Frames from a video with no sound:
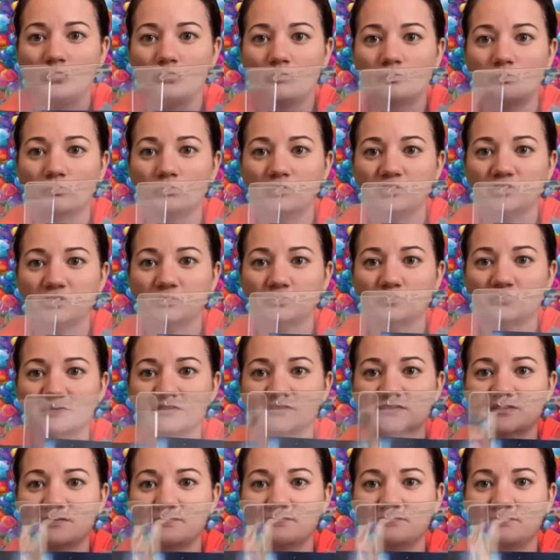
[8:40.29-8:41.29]
which was
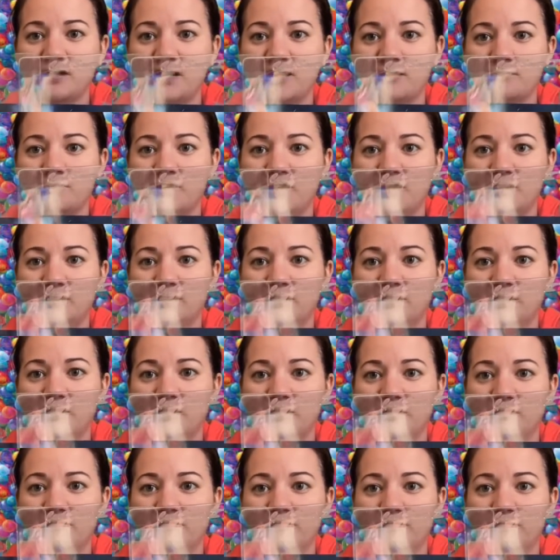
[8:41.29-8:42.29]
the Batman
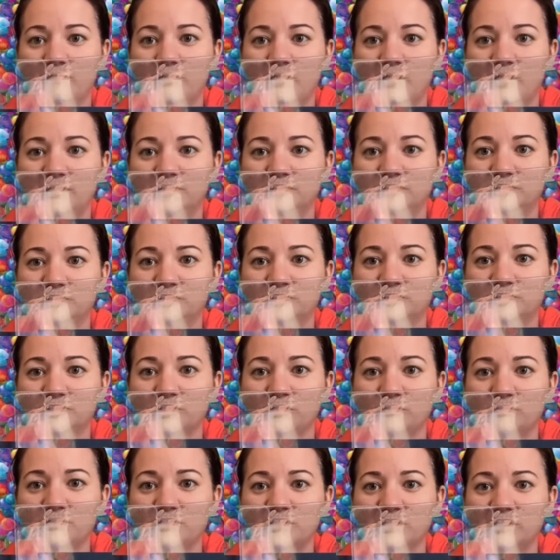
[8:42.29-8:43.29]
and
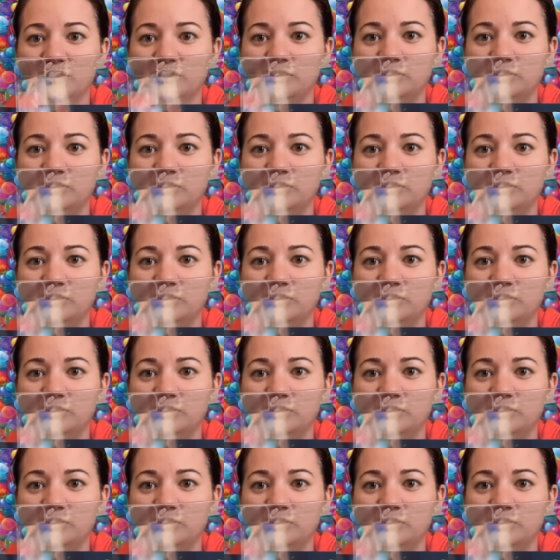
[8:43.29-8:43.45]
Joker.